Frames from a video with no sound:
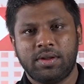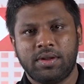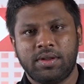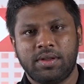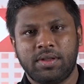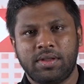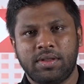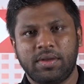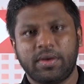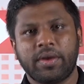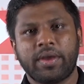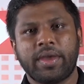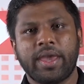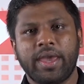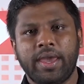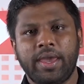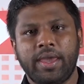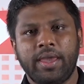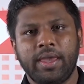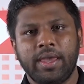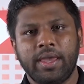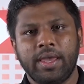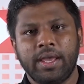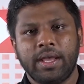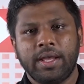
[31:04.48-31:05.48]
Okay,
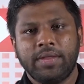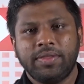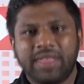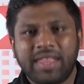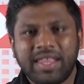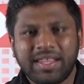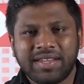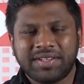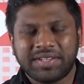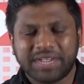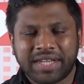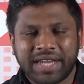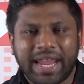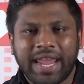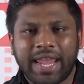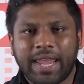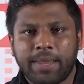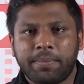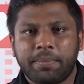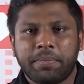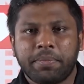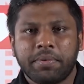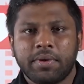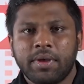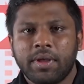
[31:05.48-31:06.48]
this
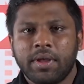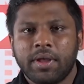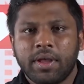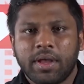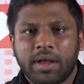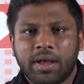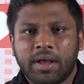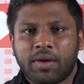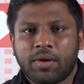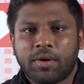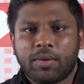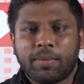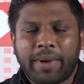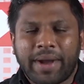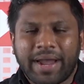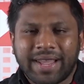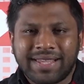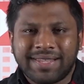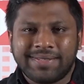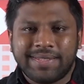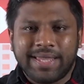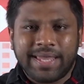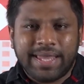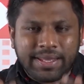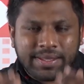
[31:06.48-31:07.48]
shape, by
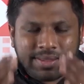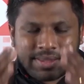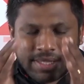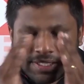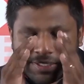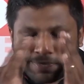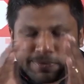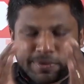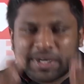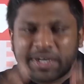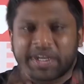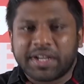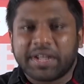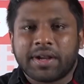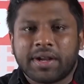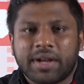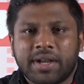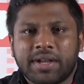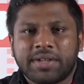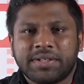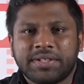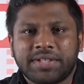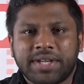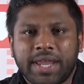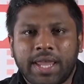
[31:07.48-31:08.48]
seeing this particular
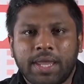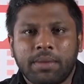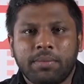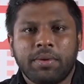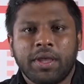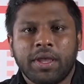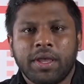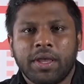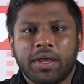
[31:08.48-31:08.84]
shape,